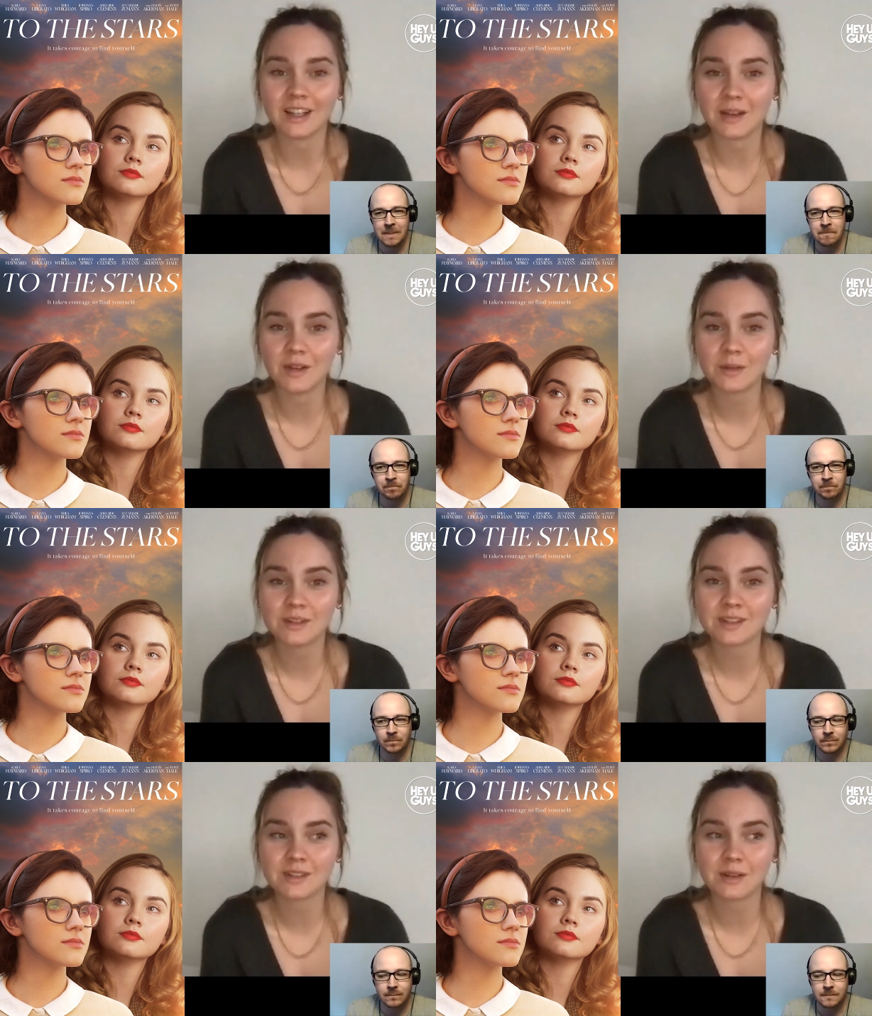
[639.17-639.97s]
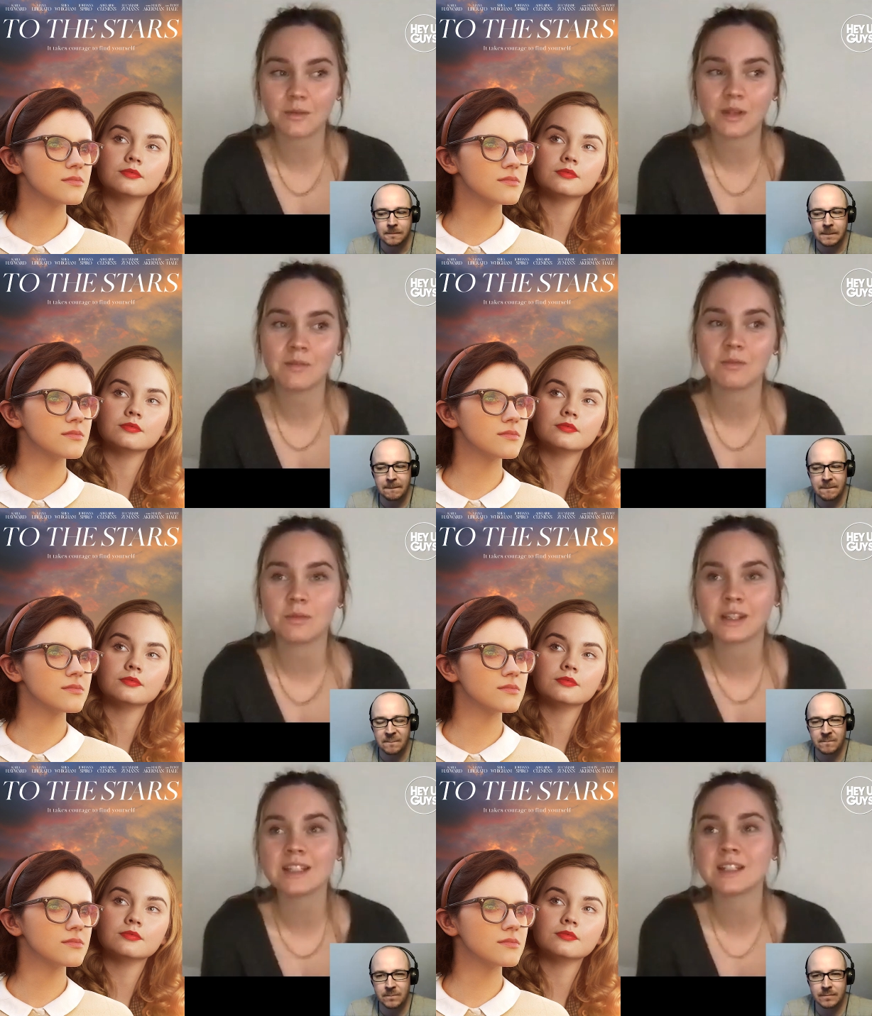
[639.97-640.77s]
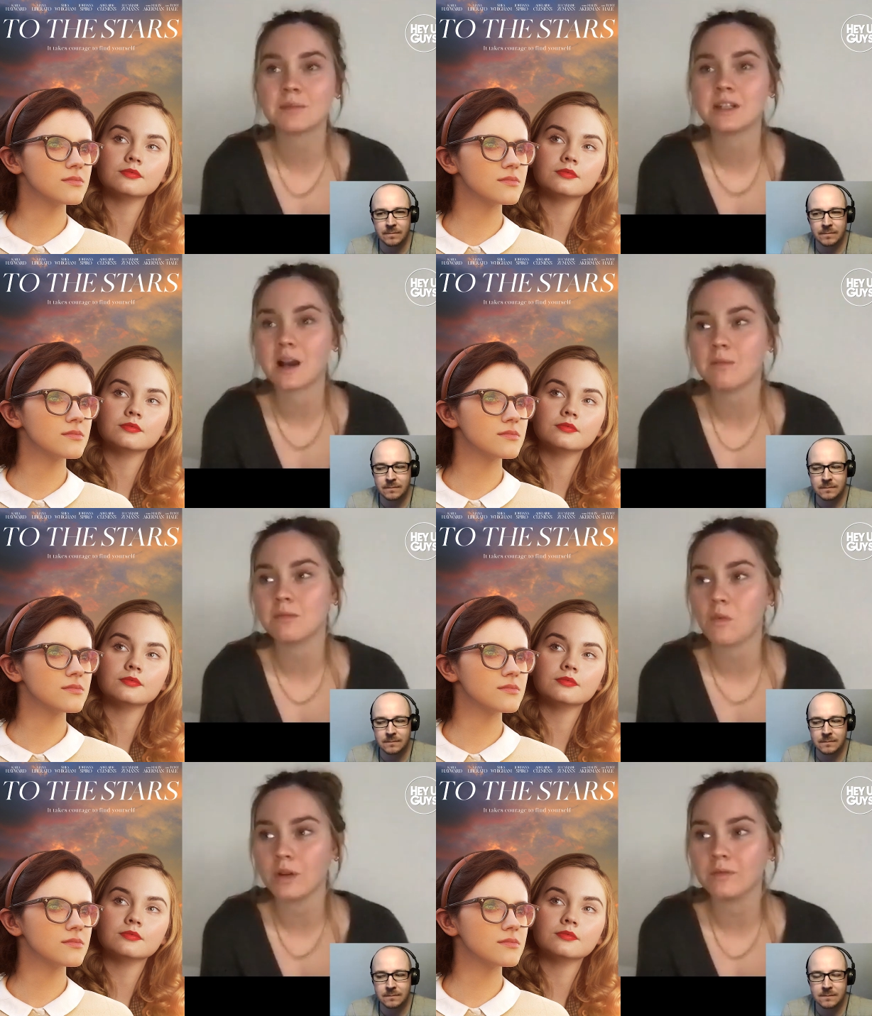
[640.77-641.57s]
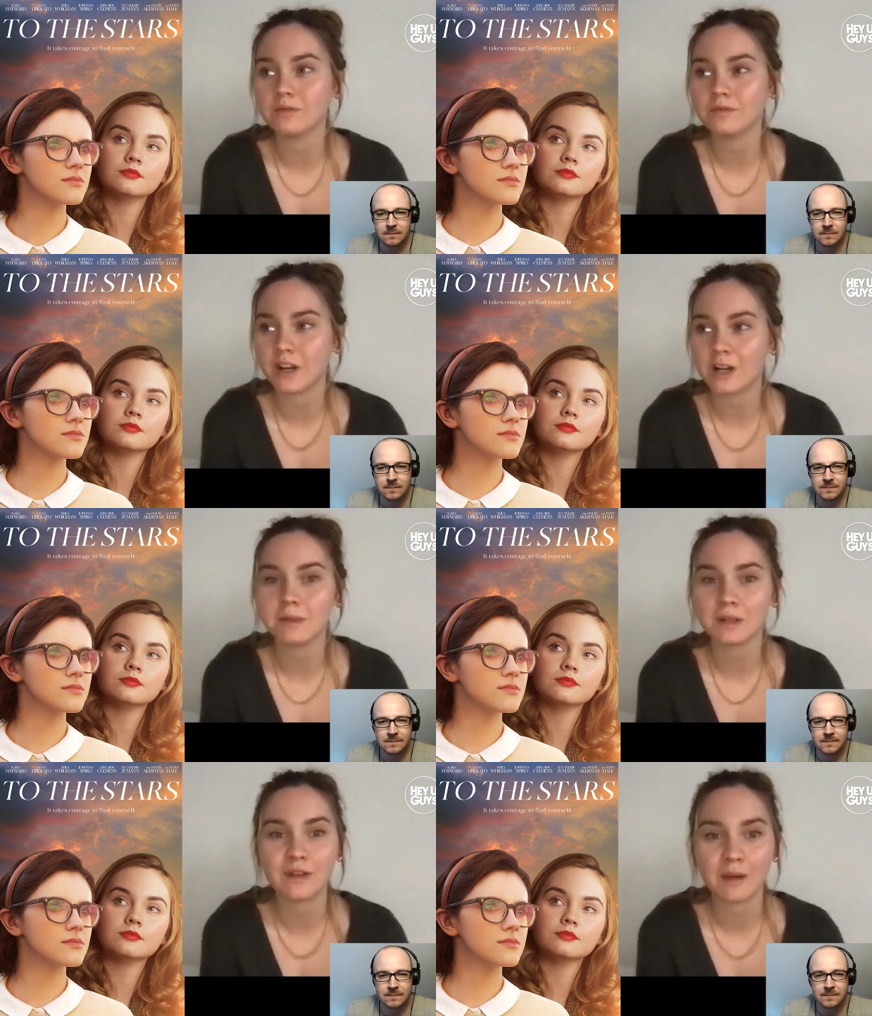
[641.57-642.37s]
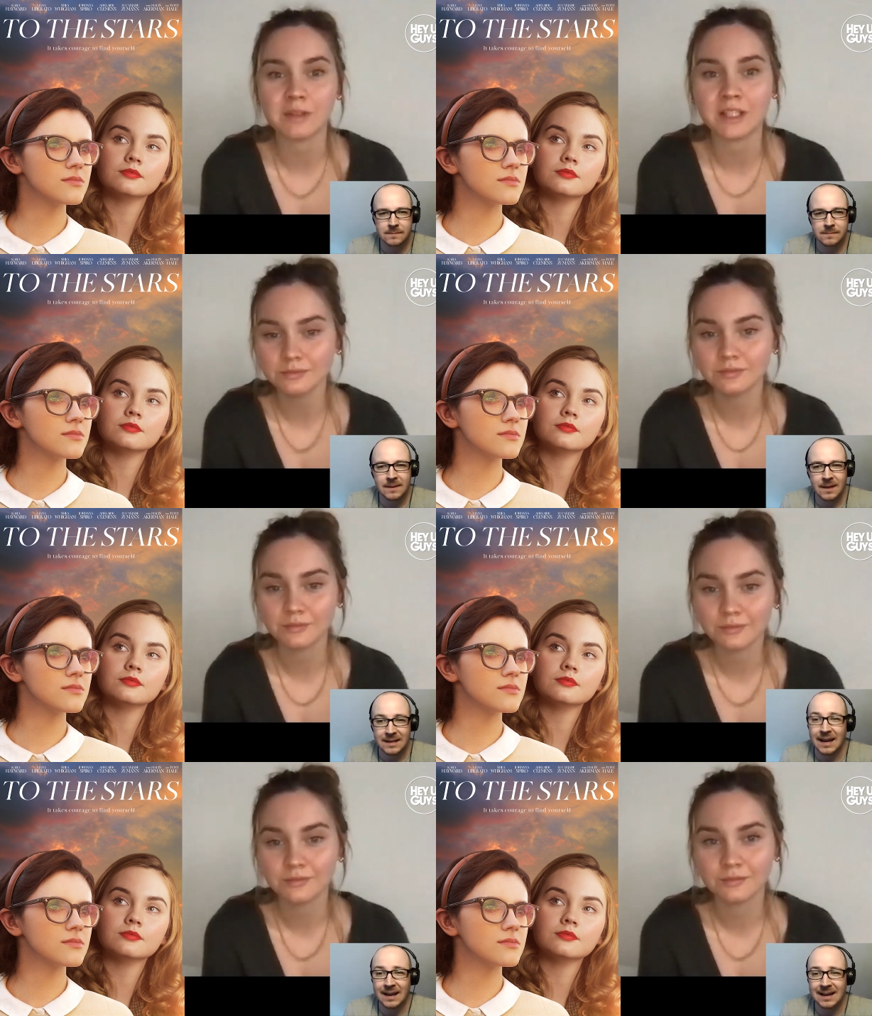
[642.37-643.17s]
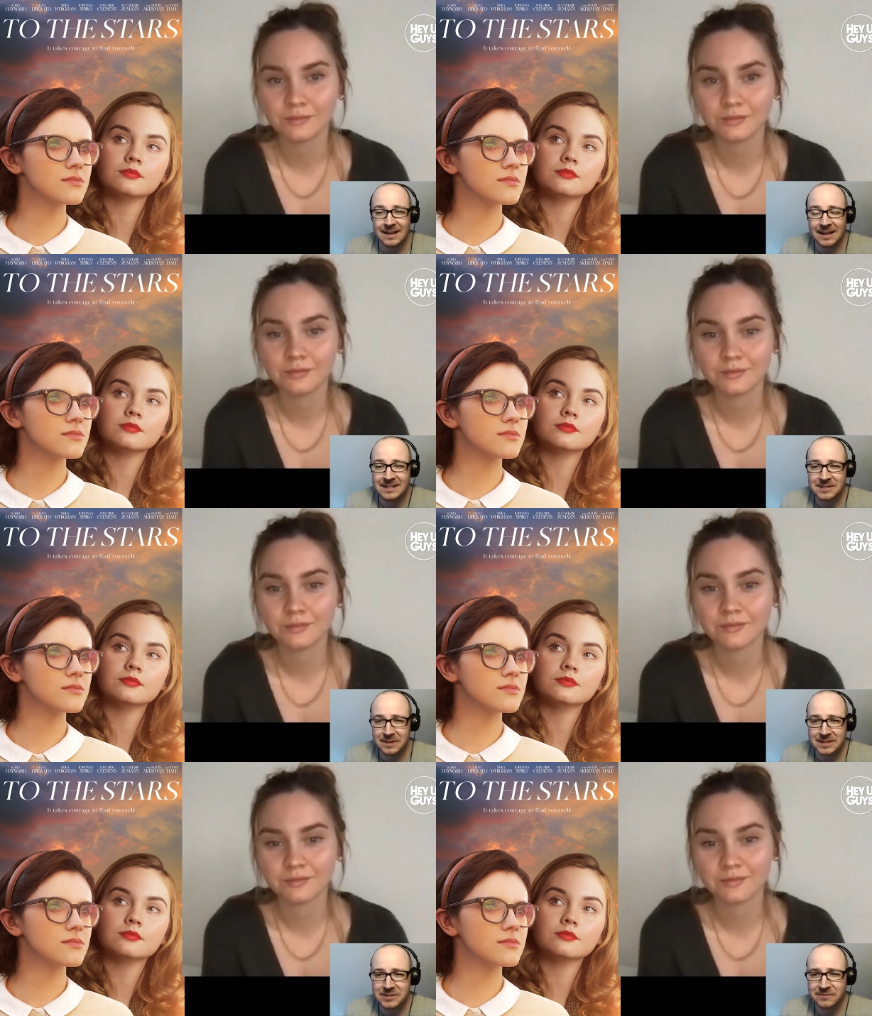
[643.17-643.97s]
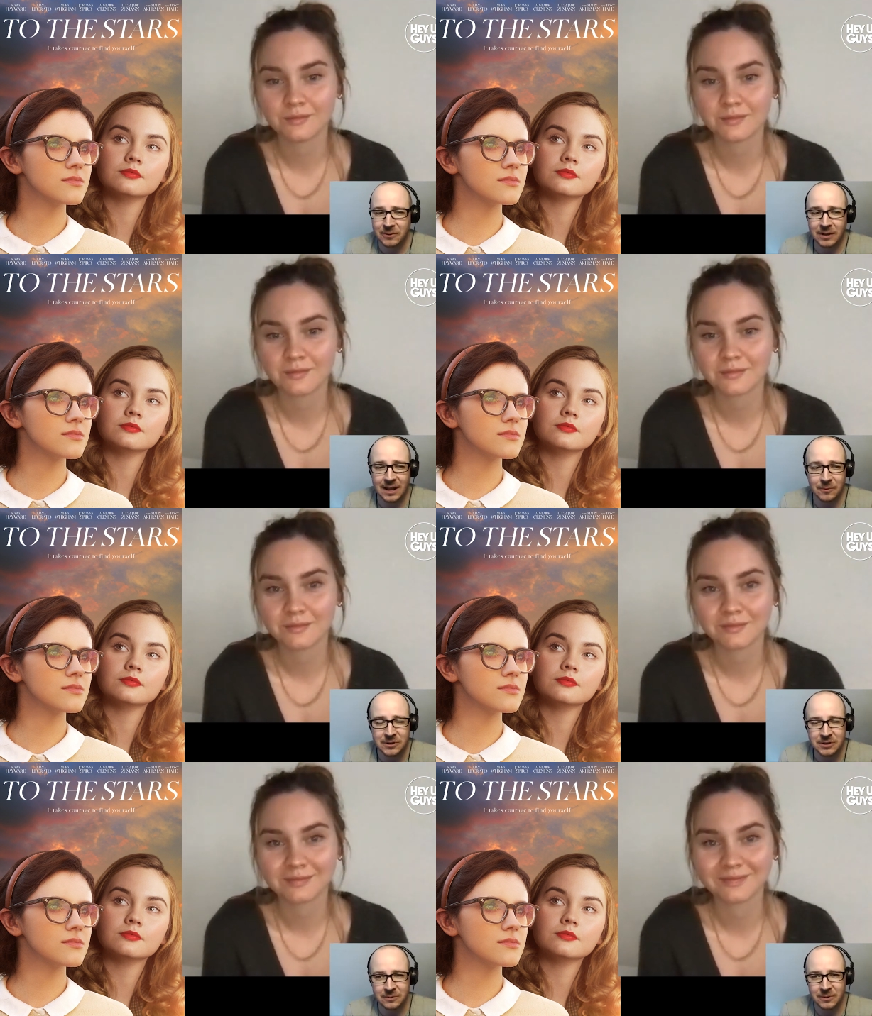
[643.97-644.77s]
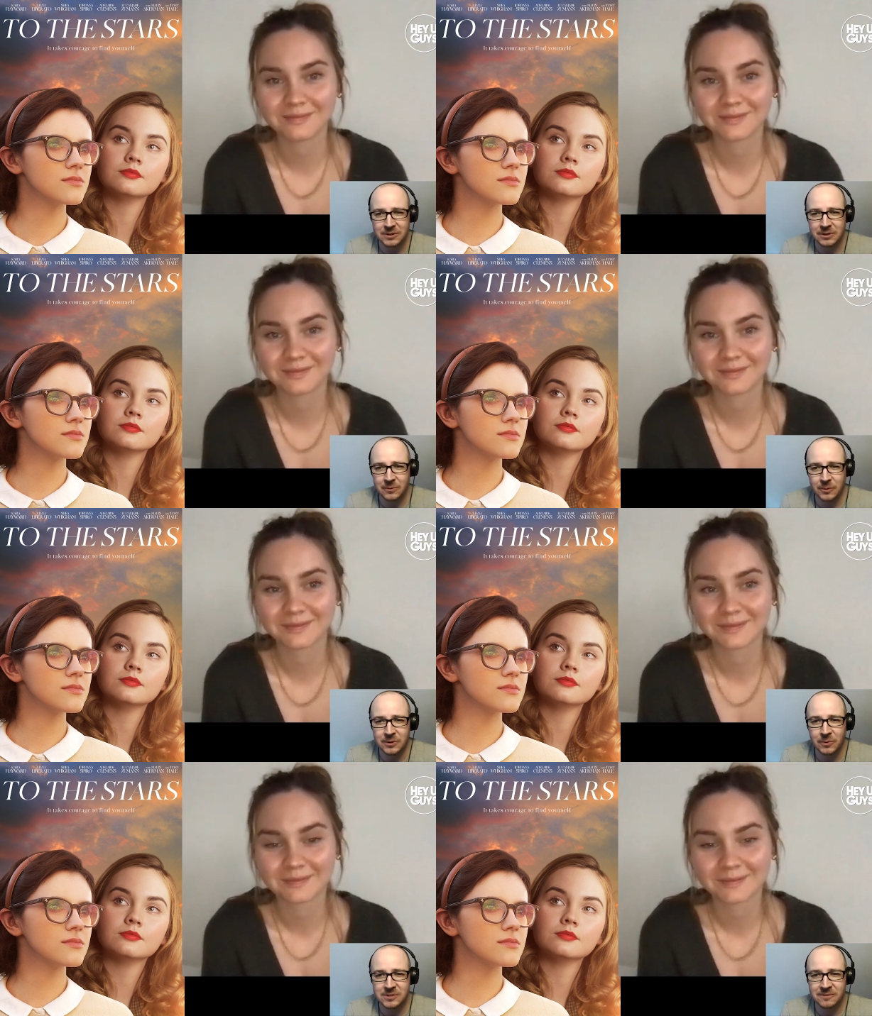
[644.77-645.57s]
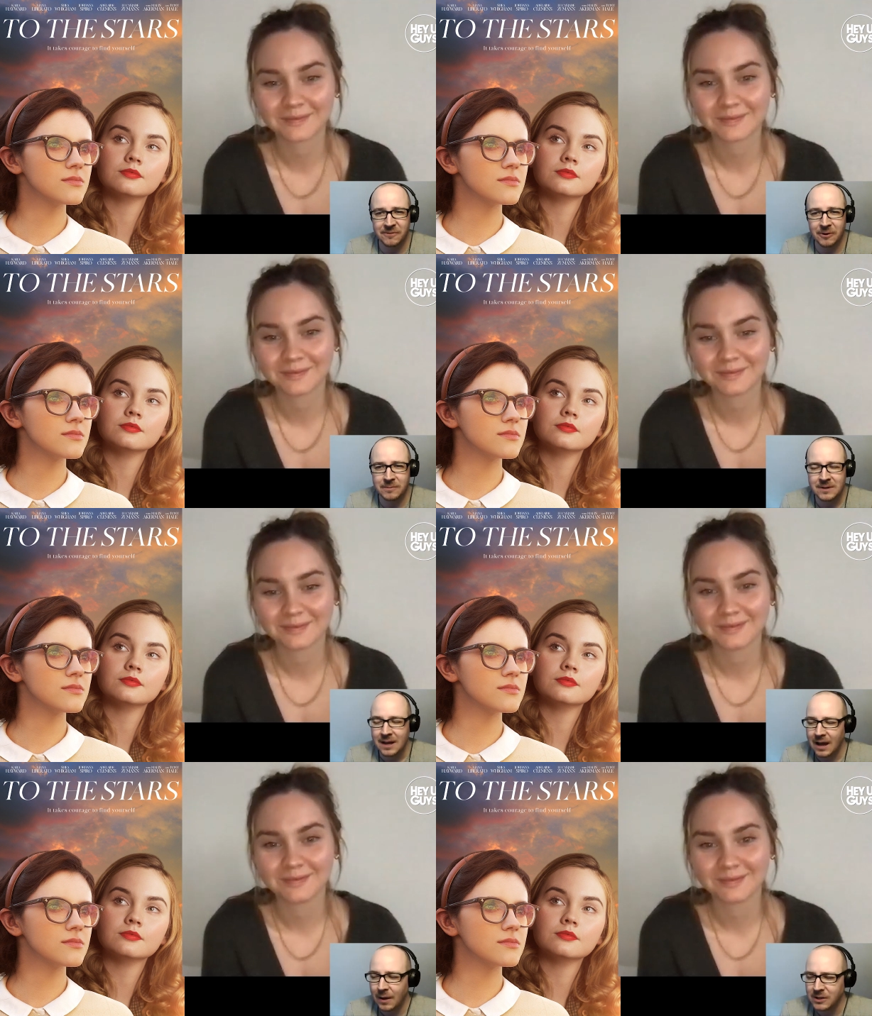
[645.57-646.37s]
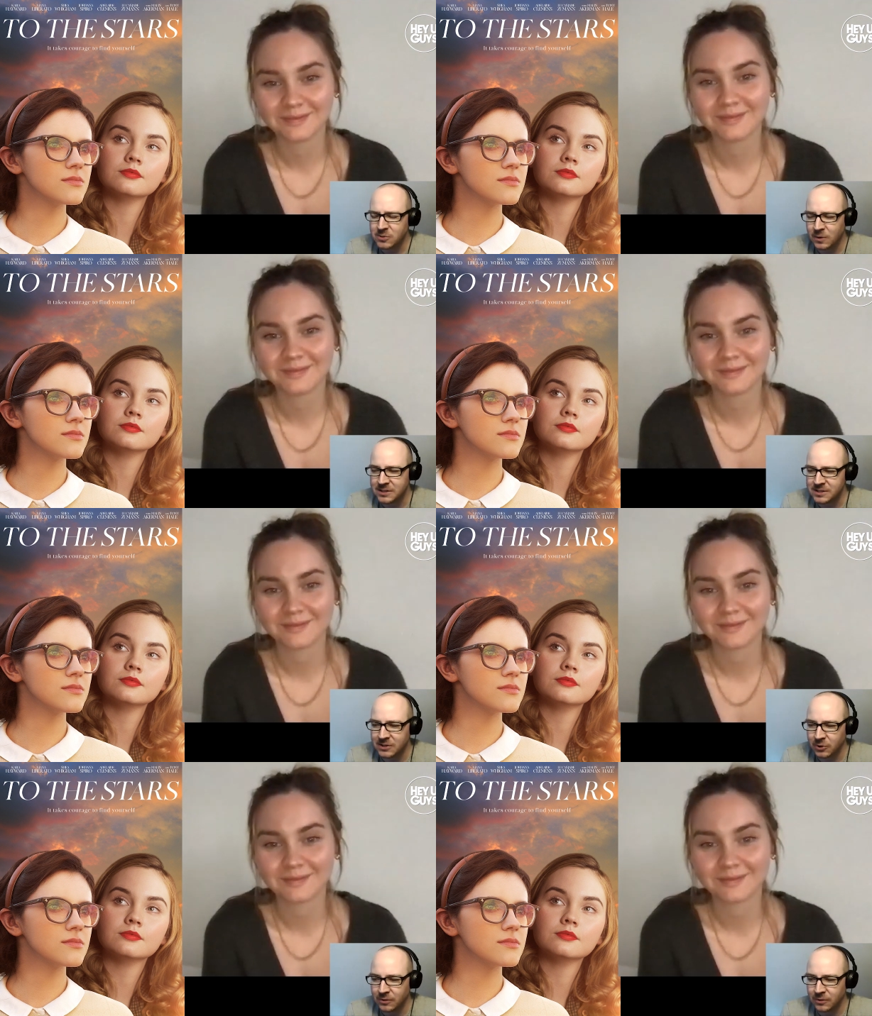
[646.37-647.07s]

Speaker 1: I, it was it, we really did become one very big family.
Speaker 2: Yeah, it, it, does. It does feel like that when you when you when you watch the film. Uh, I just wanted to touch